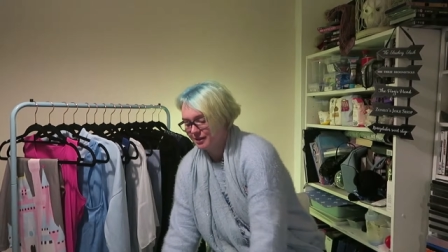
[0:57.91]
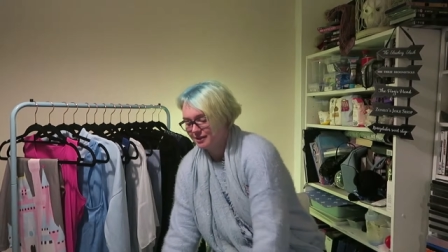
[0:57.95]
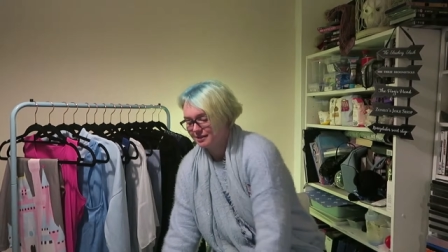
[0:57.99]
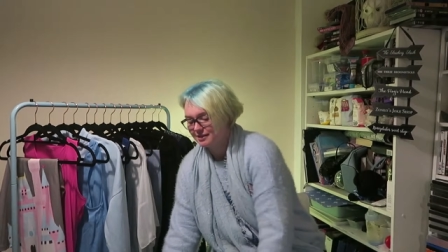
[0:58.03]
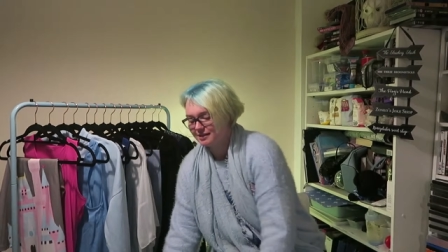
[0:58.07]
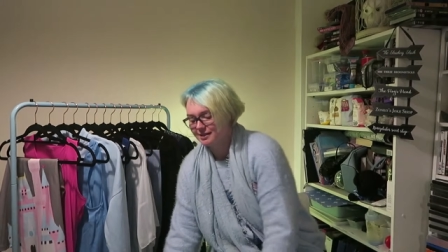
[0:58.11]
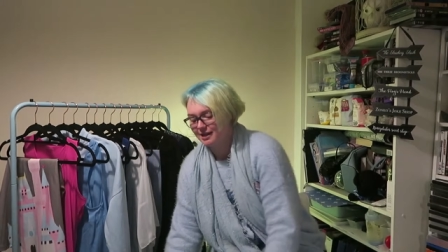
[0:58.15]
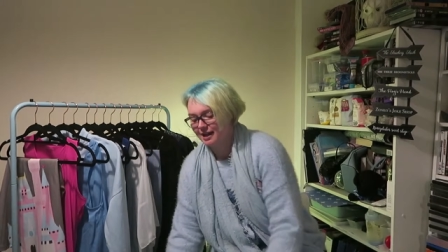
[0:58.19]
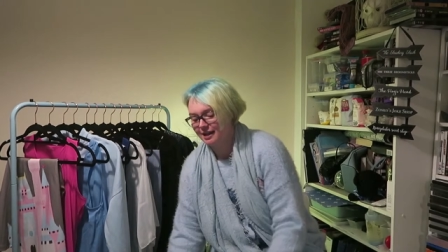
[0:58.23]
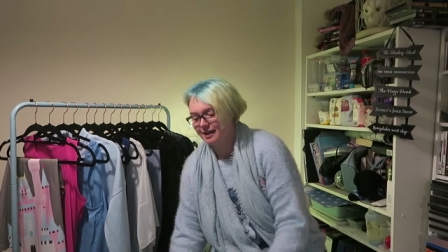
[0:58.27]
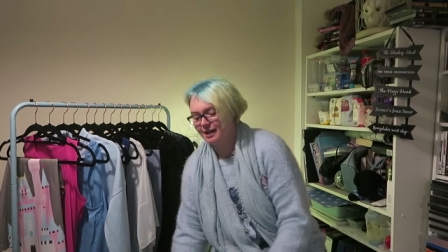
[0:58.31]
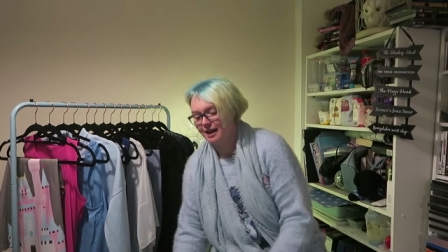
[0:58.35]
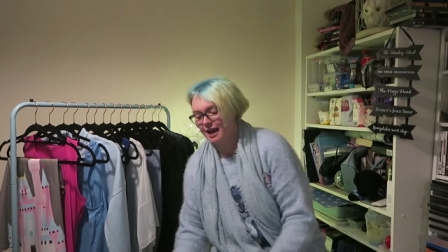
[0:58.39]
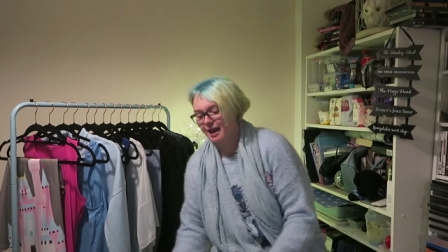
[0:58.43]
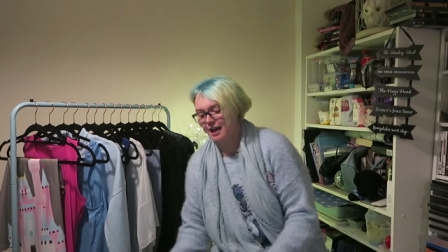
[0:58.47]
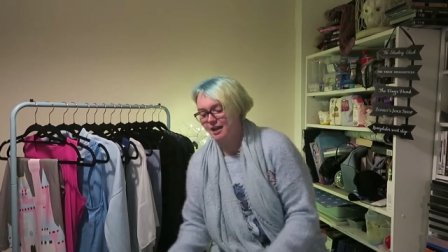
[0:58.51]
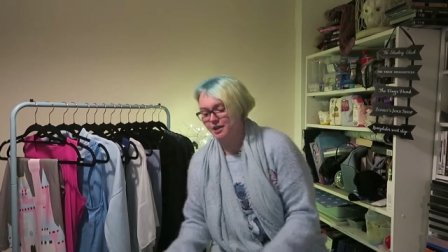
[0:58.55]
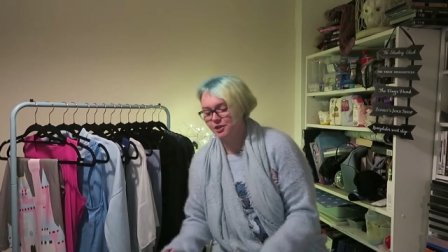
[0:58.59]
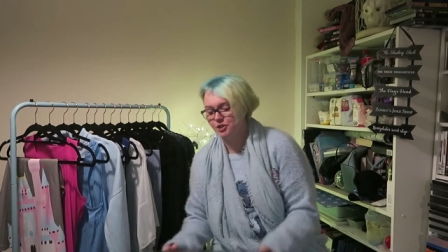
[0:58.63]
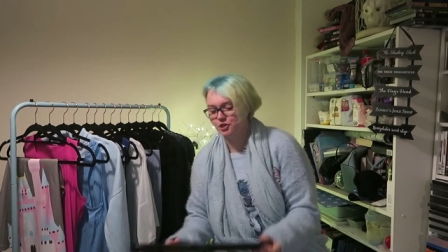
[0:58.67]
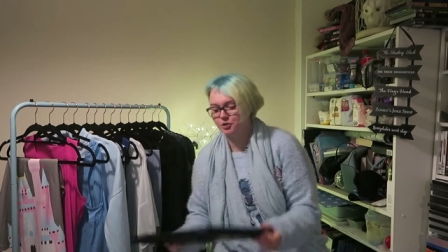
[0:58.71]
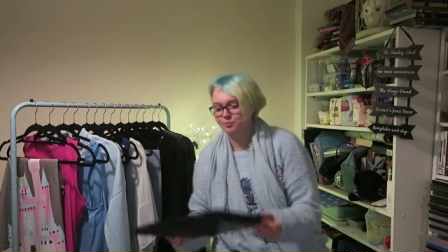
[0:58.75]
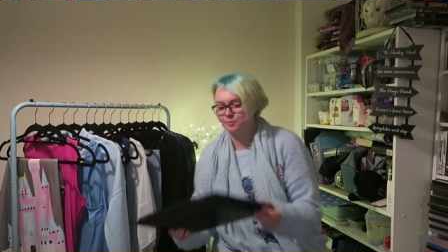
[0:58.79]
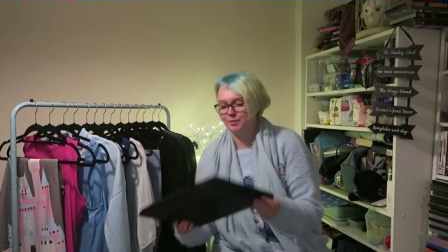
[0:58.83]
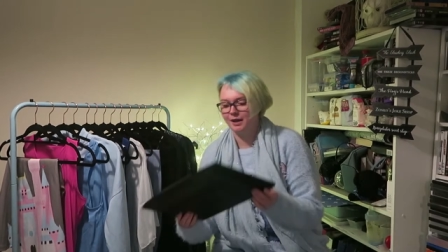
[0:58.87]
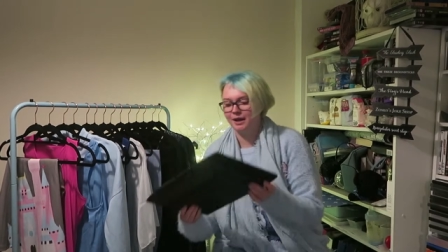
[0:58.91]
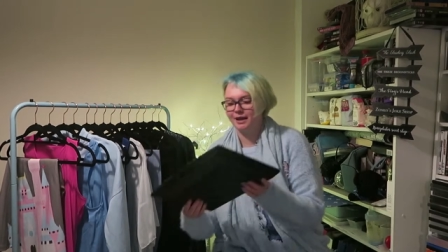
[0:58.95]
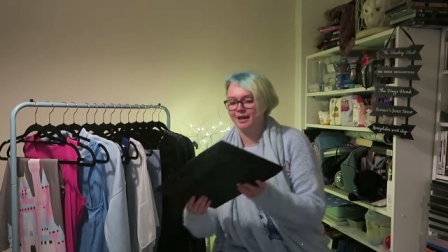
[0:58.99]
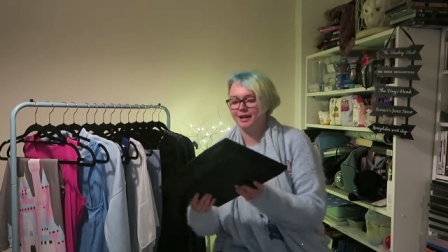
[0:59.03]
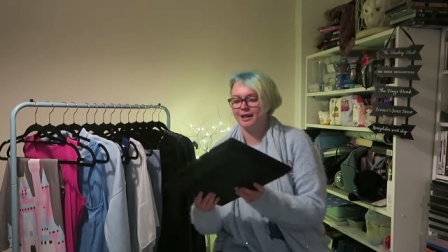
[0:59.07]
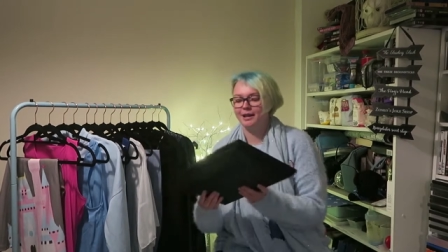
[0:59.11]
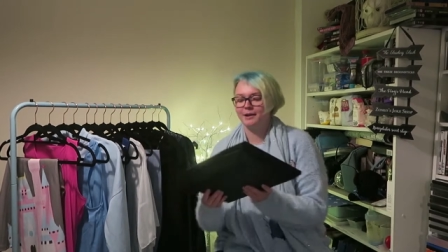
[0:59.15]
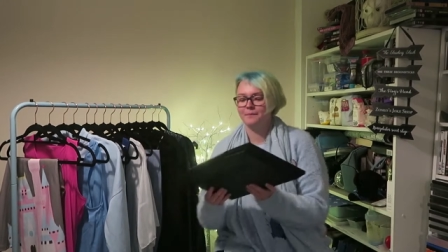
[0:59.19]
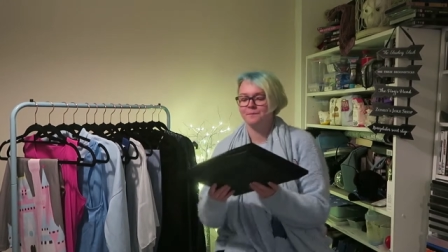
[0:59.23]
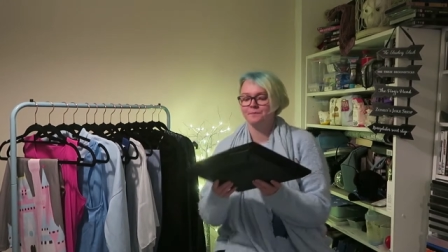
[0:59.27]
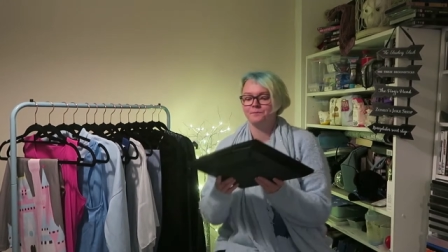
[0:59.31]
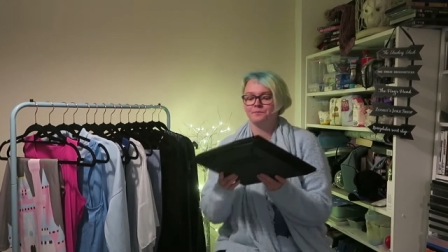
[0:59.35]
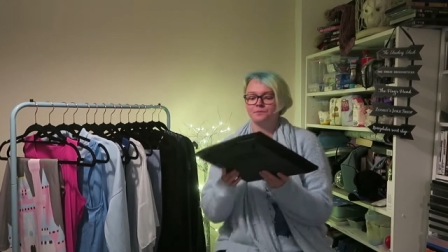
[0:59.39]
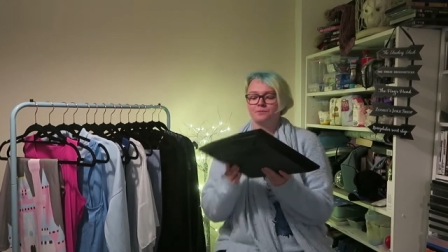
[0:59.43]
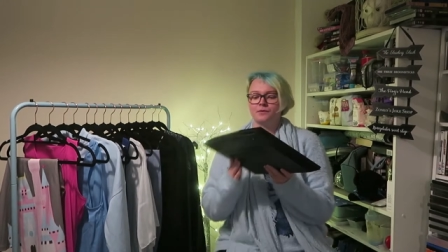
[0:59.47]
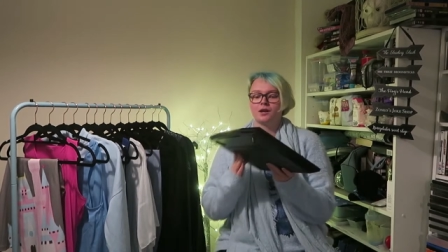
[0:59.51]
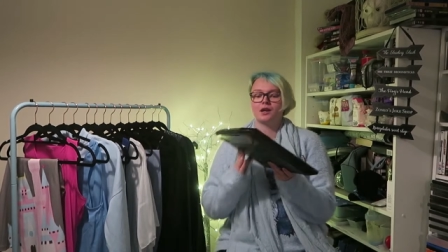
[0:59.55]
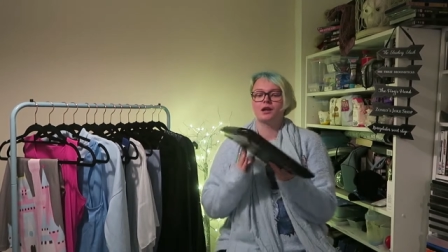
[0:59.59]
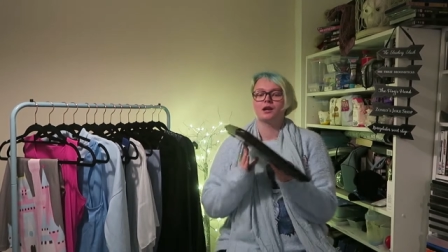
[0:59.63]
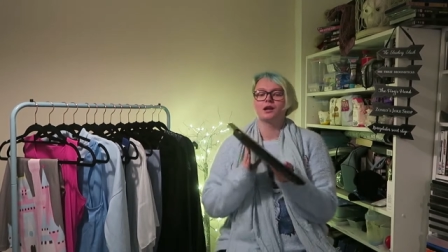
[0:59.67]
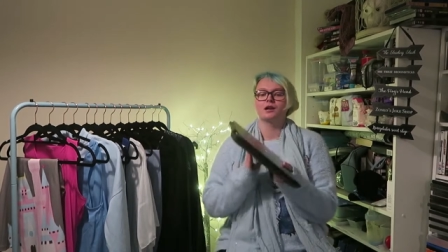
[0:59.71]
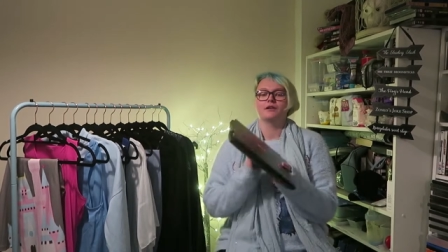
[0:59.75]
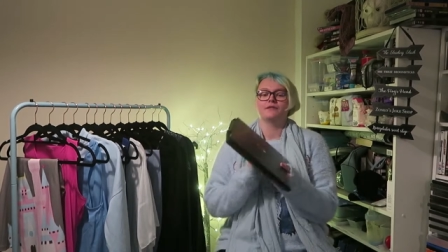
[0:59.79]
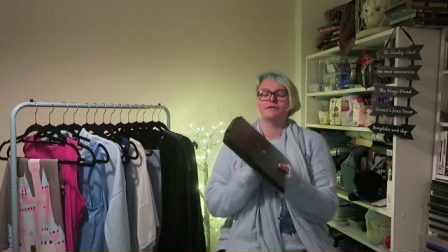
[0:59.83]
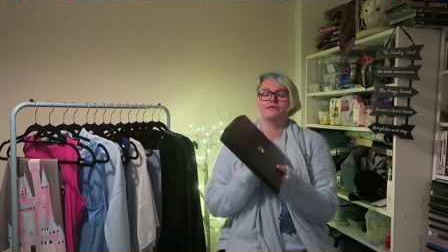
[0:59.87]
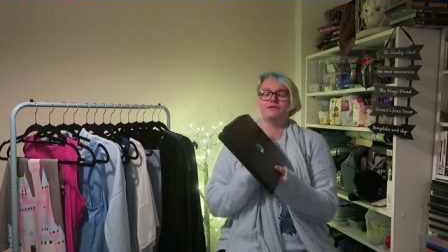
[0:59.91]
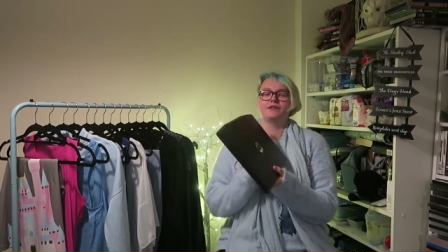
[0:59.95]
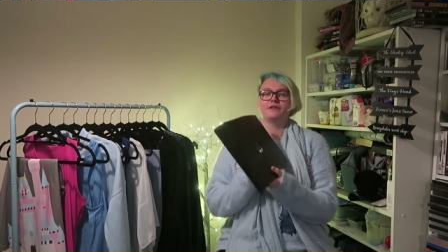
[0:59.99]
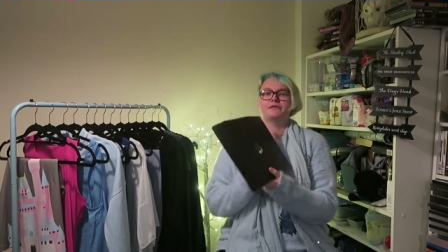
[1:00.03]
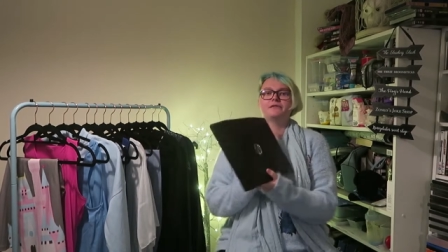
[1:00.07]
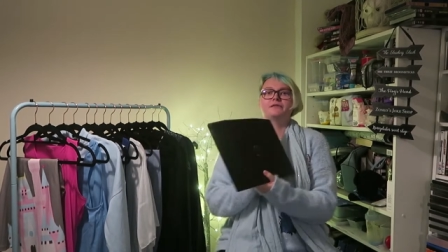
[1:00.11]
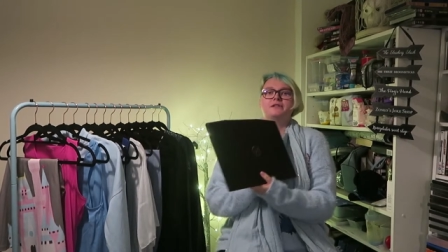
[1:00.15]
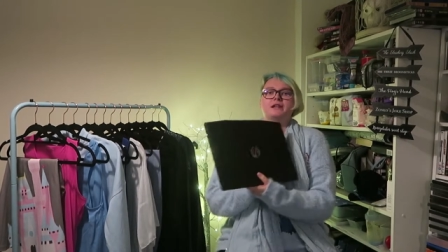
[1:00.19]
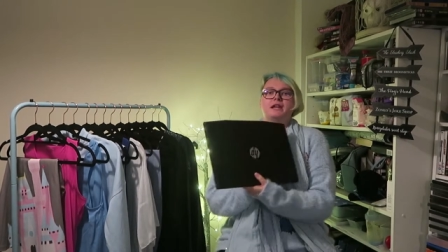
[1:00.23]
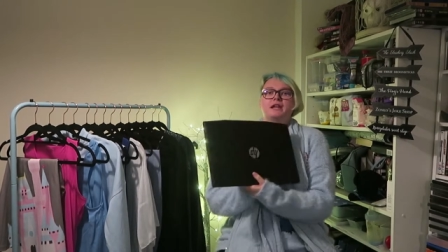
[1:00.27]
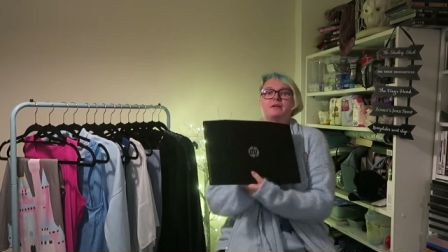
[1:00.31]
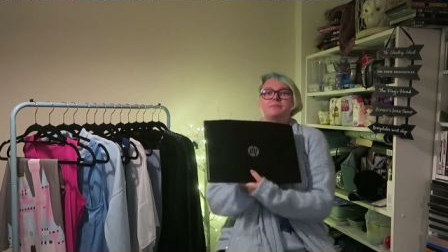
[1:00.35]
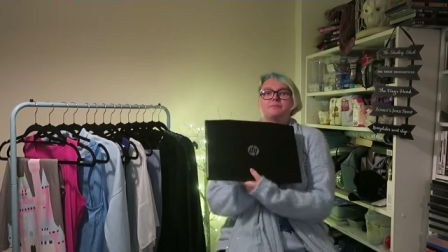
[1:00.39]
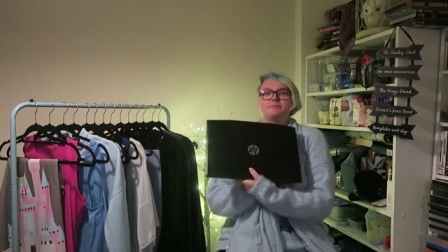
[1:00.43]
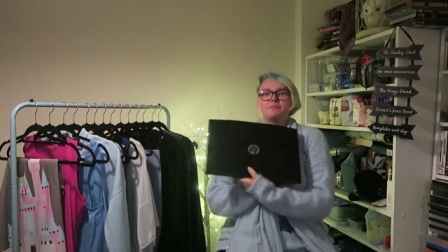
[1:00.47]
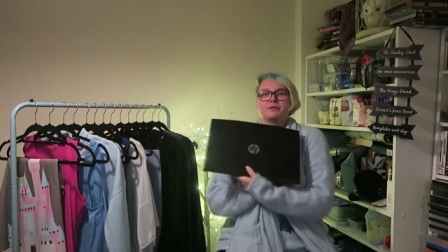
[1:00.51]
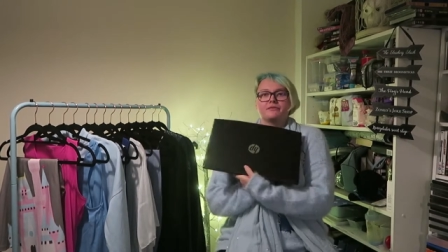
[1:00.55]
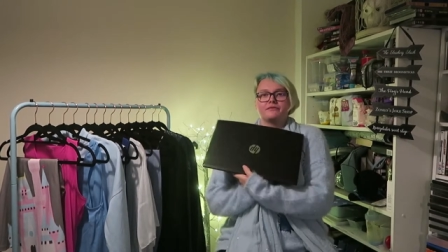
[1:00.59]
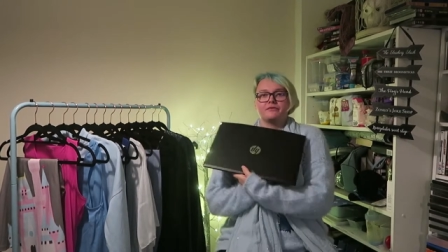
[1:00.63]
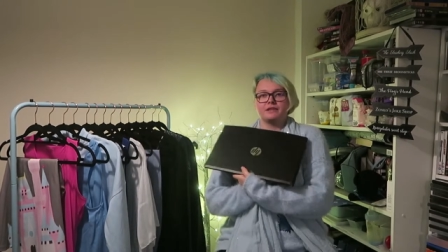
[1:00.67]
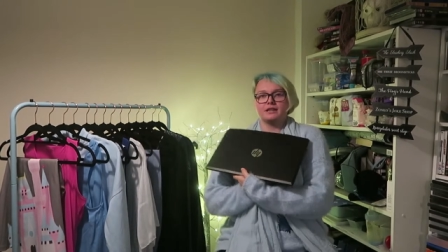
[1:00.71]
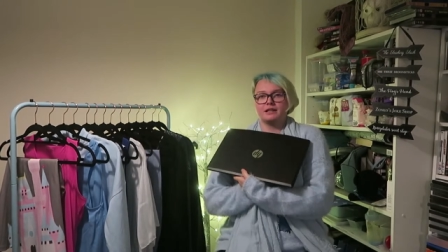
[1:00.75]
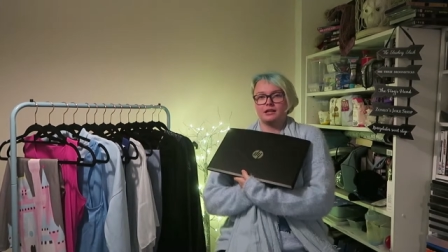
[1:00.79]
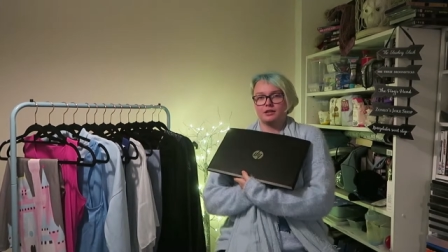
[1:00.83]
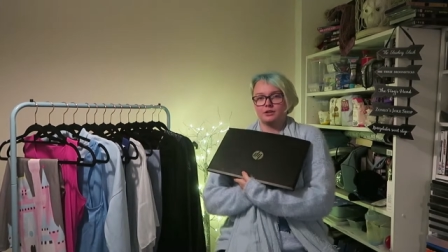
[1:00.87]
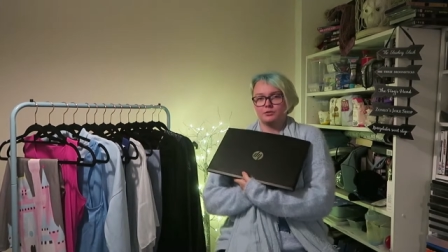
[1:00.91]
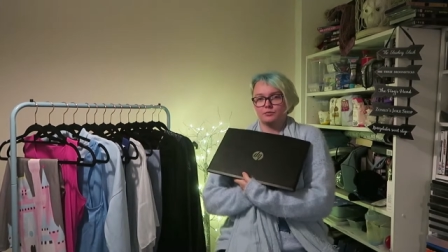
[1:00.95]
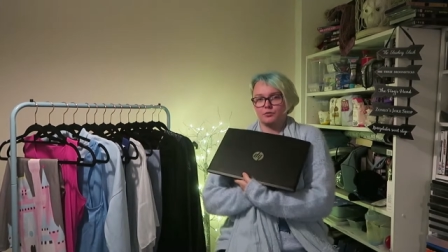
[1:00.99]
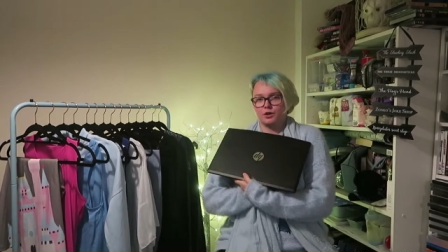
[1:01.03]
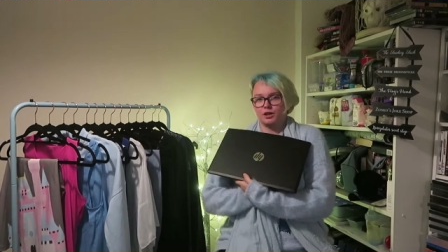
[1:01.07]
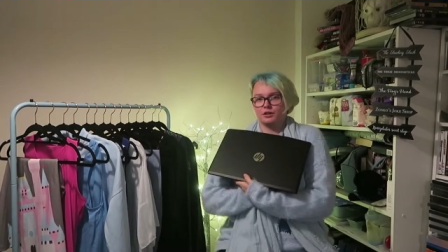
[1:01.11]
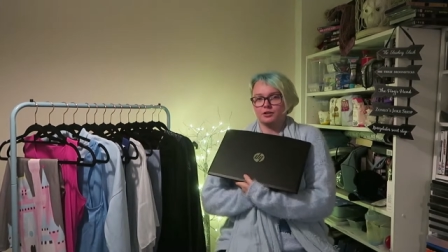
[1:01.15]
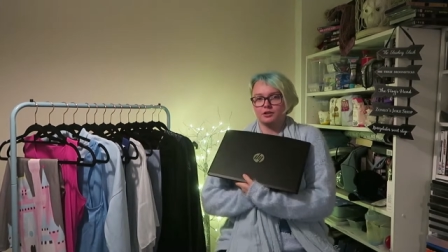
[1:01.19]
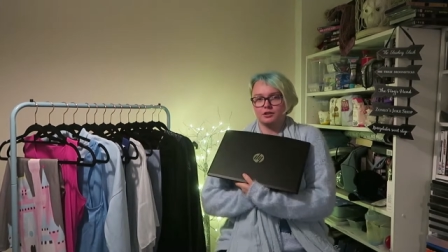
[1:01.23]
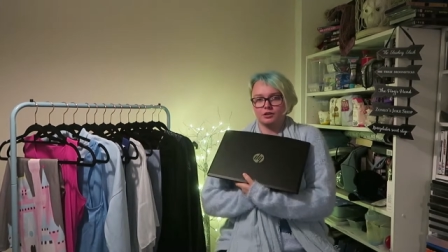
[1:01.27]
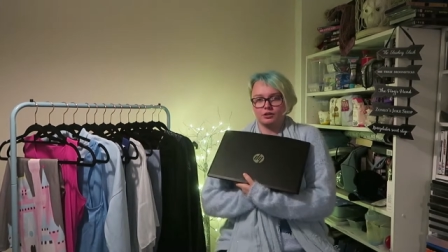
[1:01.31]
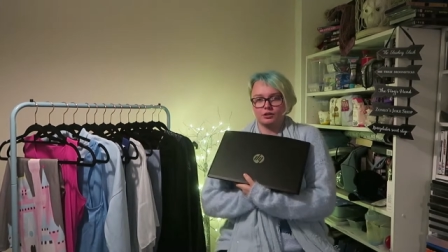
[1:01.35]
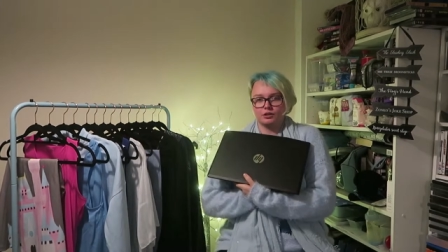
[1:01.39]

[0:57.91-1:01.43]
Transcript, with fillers: It's a HP 15 pavilion one,